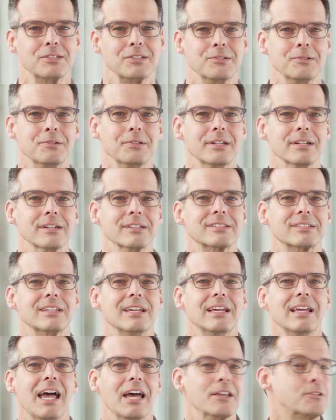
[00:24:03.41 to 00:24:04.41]
and New Year's.
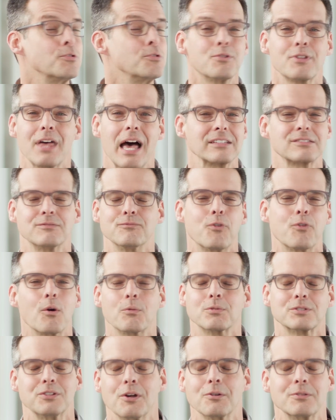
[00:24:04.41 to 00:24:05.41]
And 2004
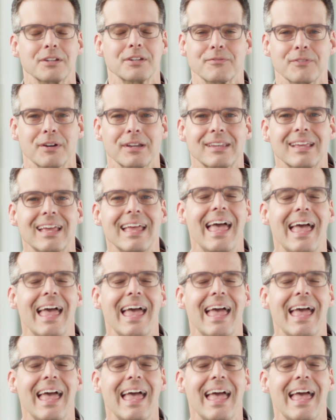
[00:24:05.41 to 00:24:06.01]
was no different.